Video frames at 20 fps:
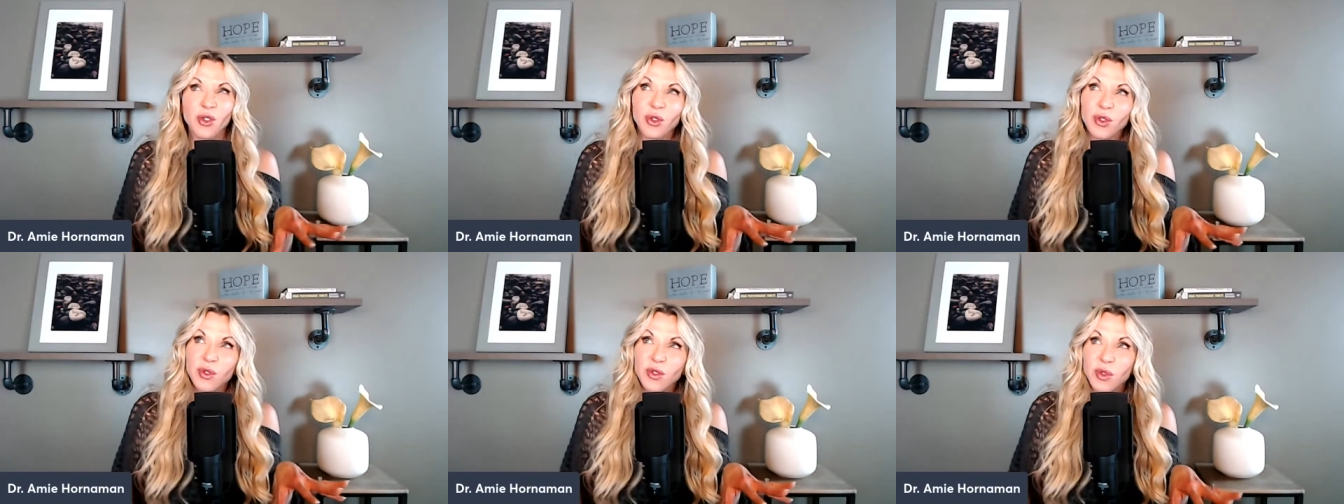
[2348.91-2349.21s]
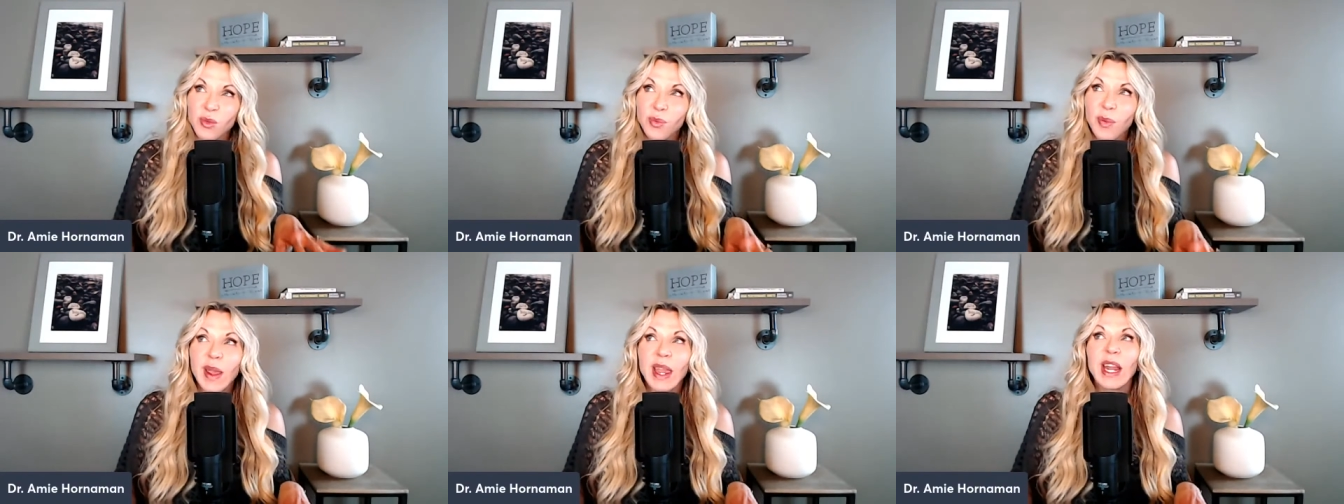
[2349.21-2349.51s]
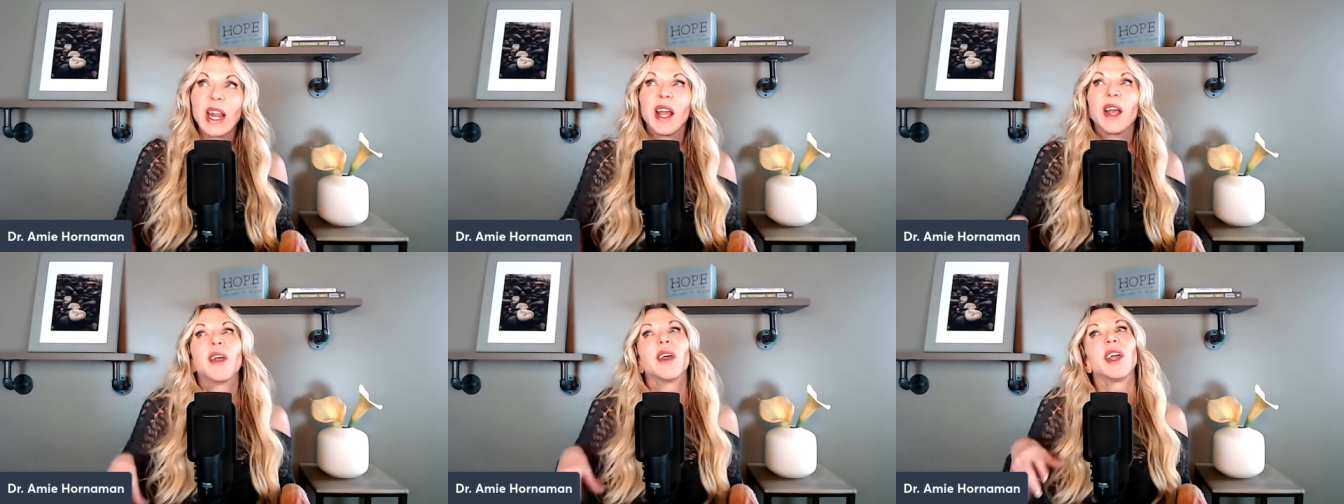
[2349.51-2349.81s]
you're losing
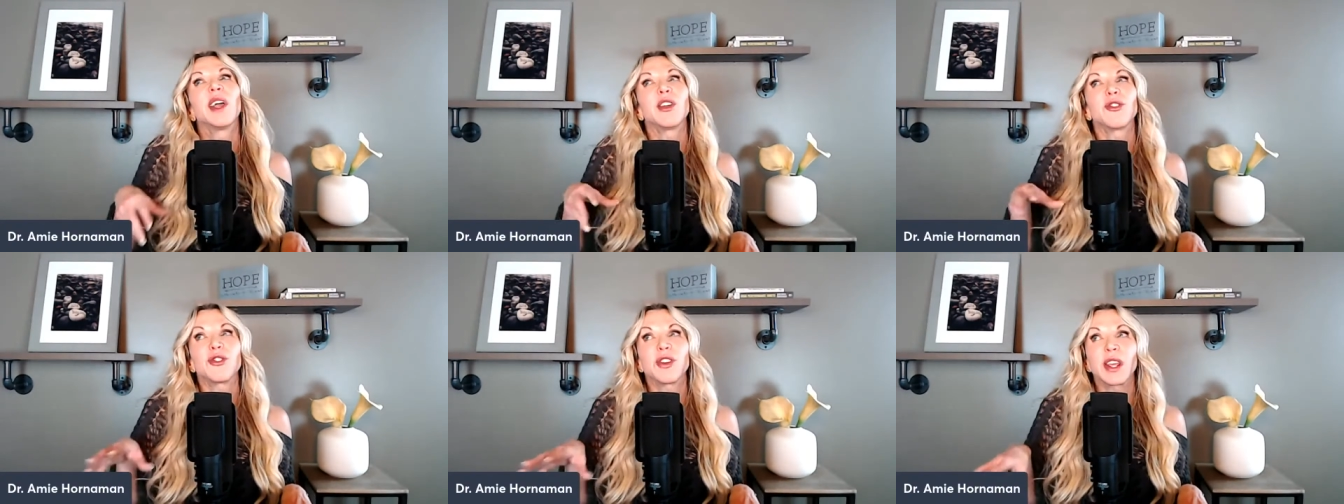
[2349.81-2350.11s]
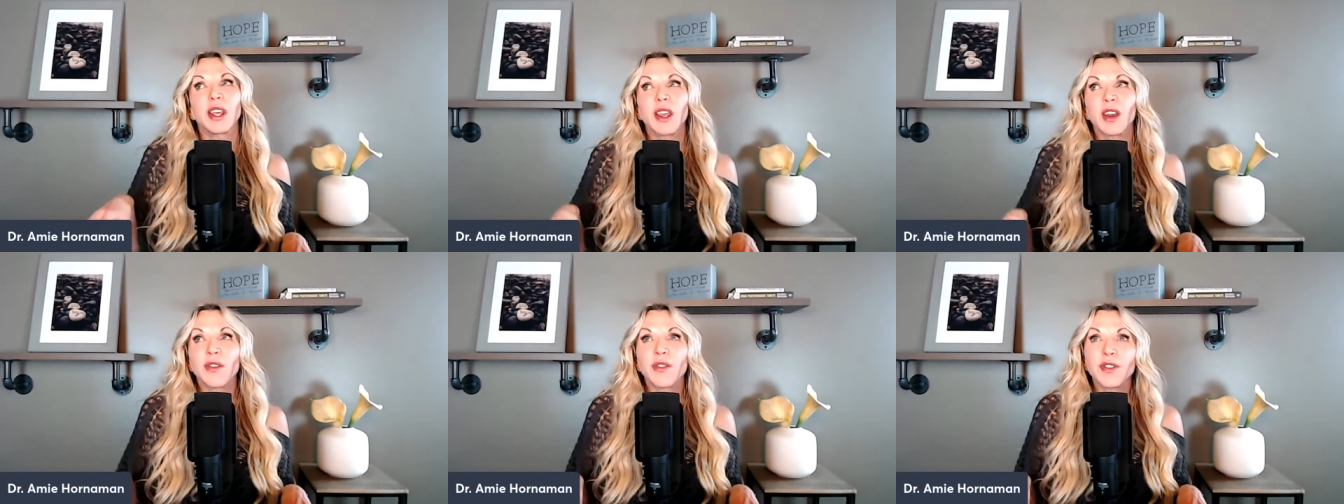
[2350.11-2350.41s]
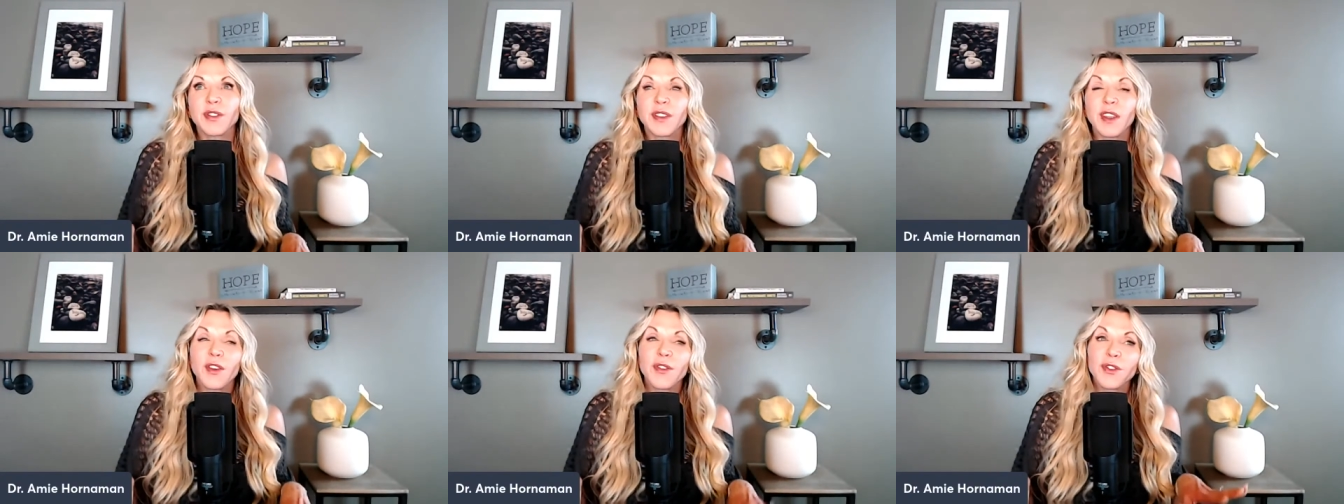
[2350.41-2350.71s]
weight and you're taking care
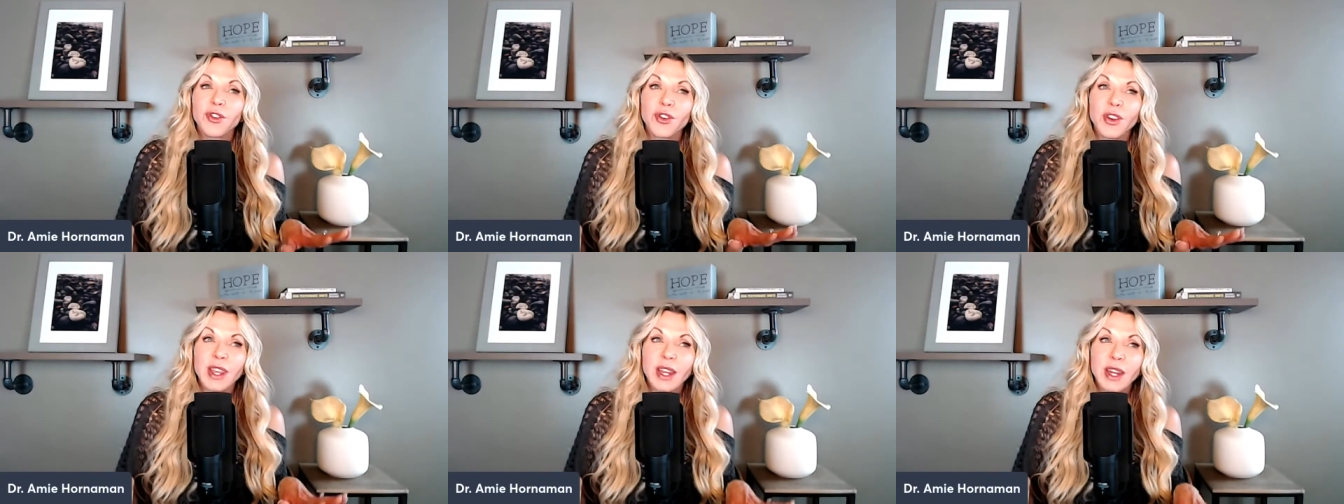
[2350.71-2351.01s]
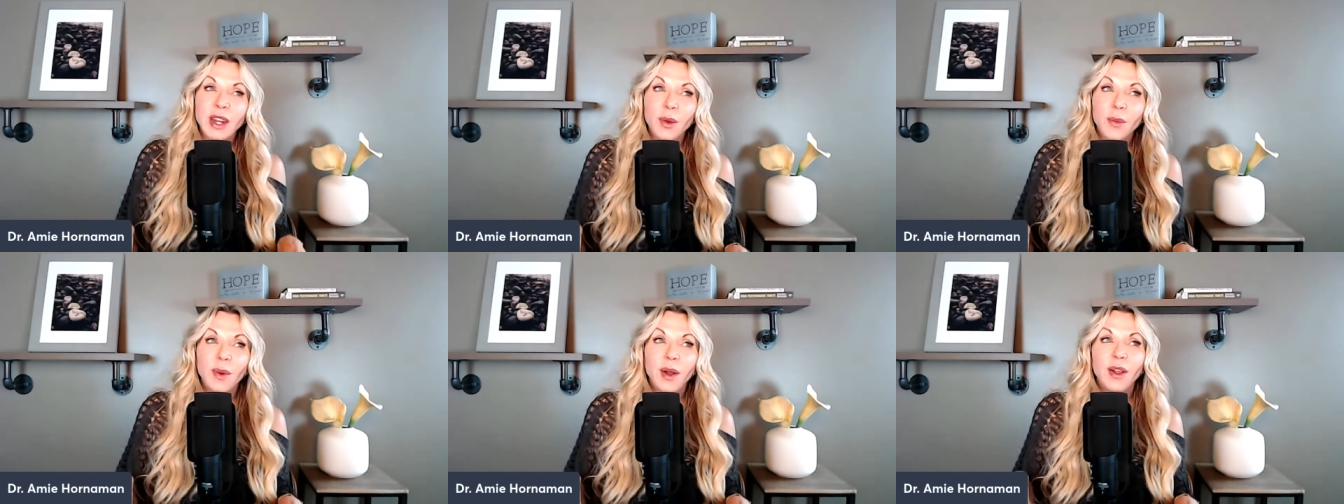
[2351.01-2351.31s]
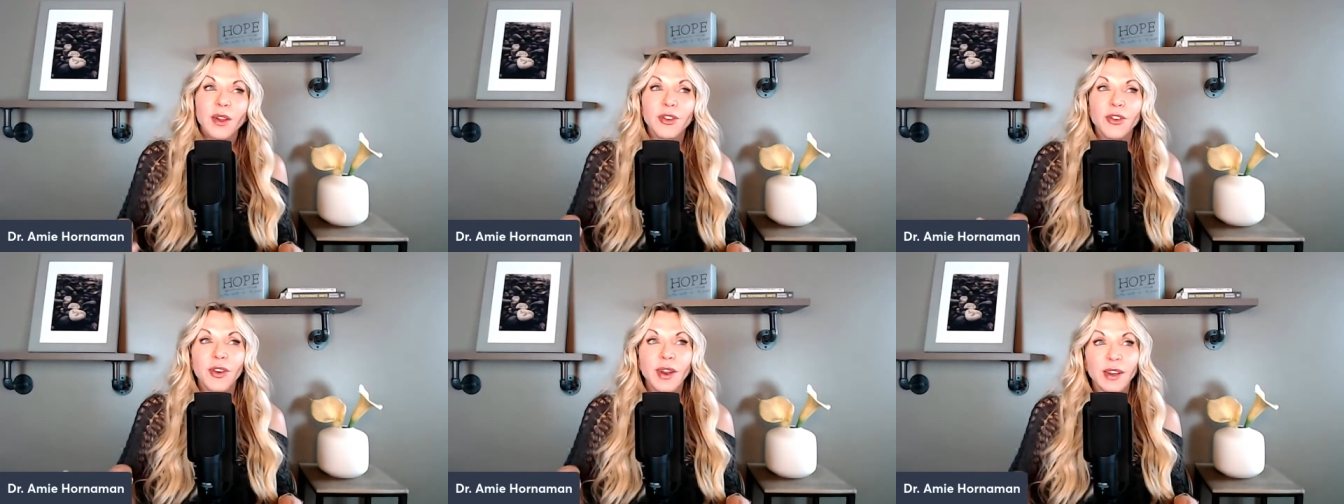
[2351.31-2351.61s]
of yourself and you're eating
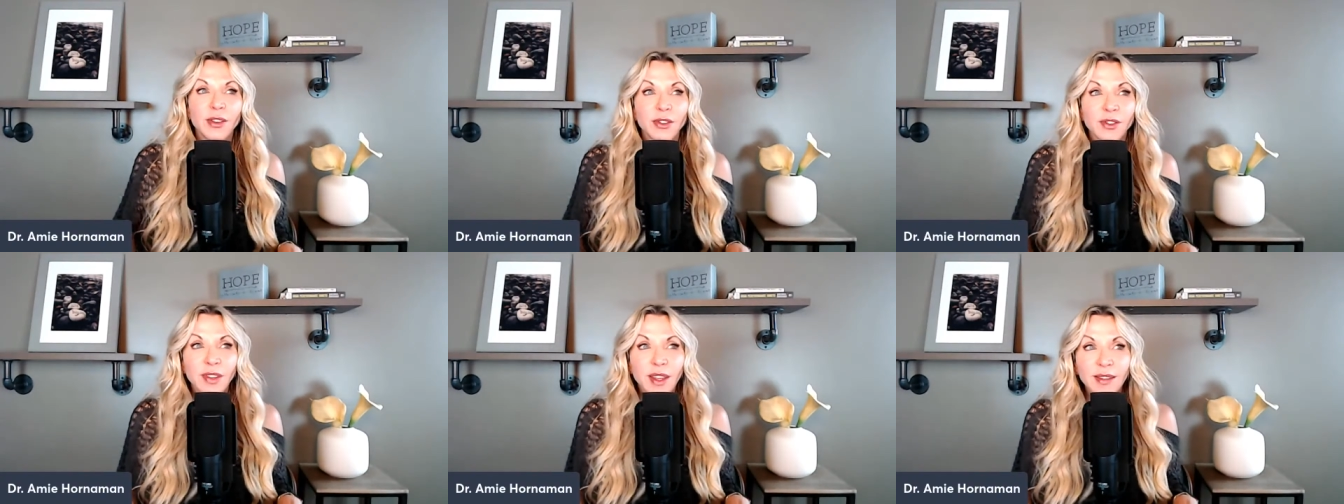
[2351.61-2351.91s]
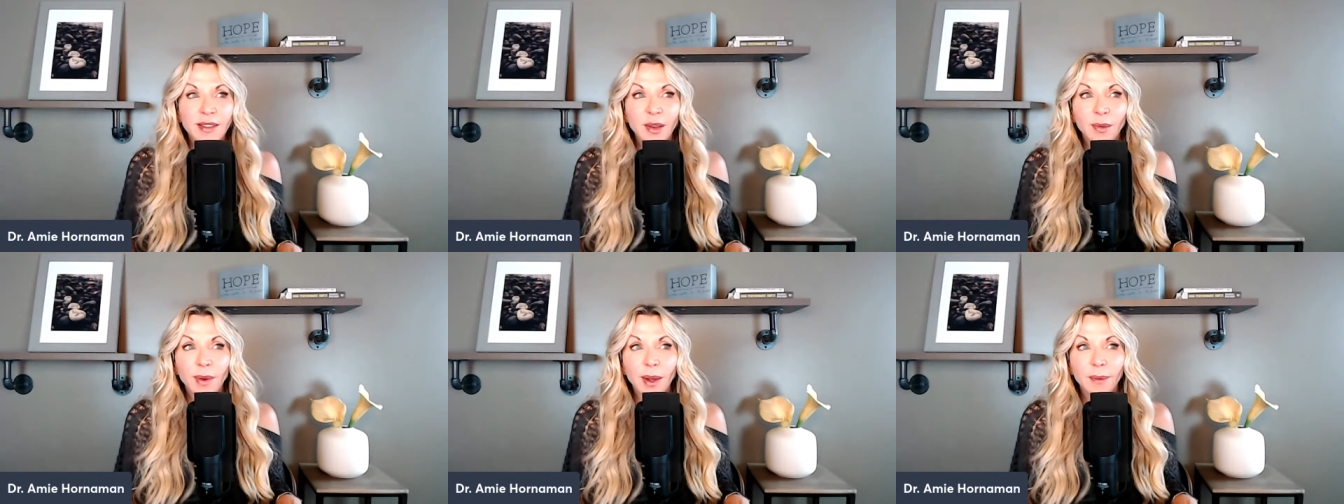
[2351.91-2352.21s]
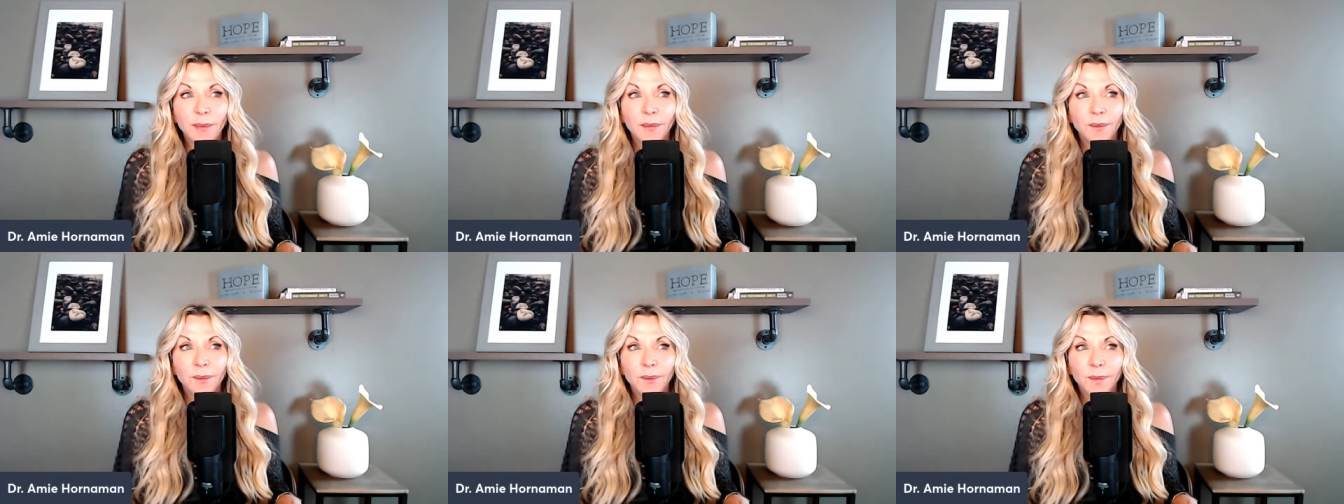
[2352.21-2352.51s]
well and you're exercising
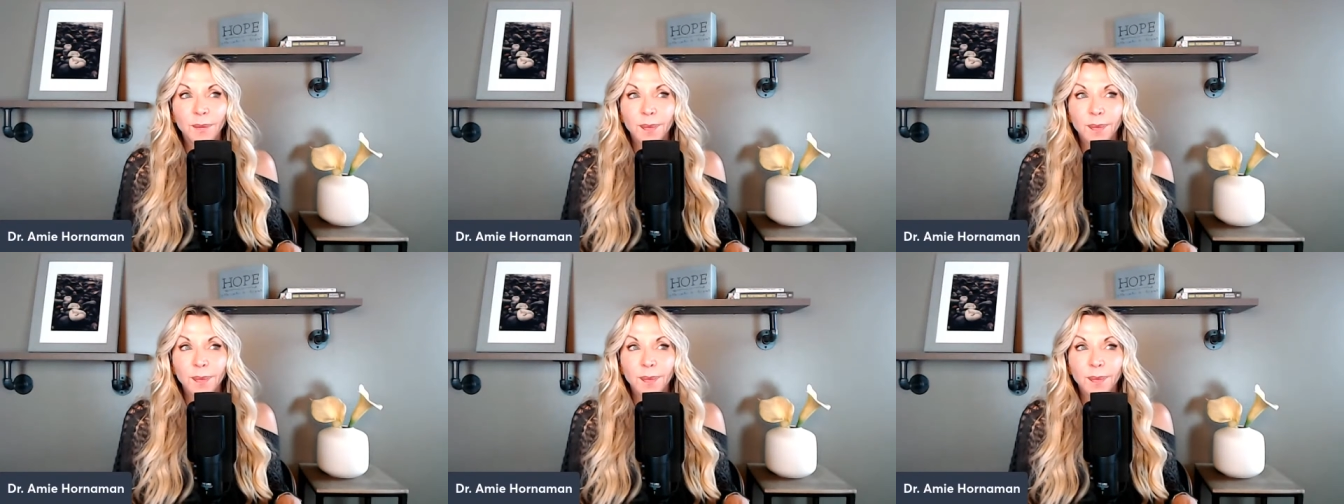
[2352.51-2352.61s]
well,